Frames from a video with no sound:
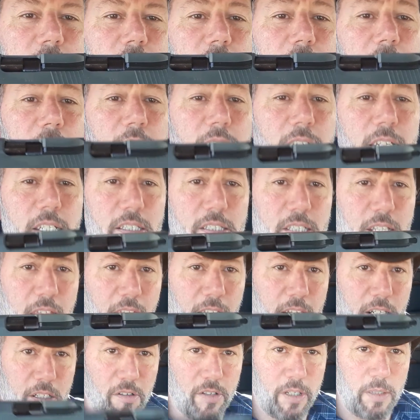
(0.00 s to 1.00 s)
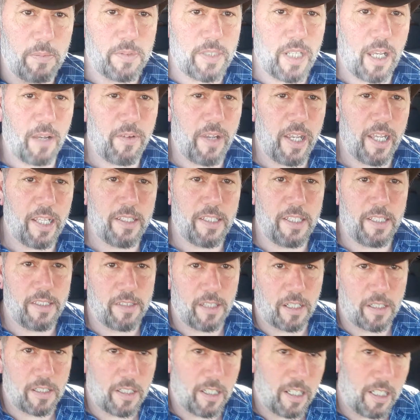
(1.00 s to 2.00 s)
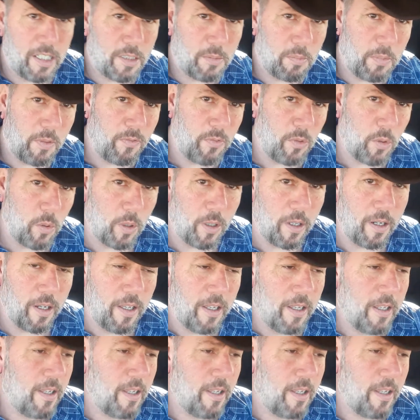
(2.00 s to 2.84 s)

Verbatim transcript: and these Talon grips, I've had these on guns before.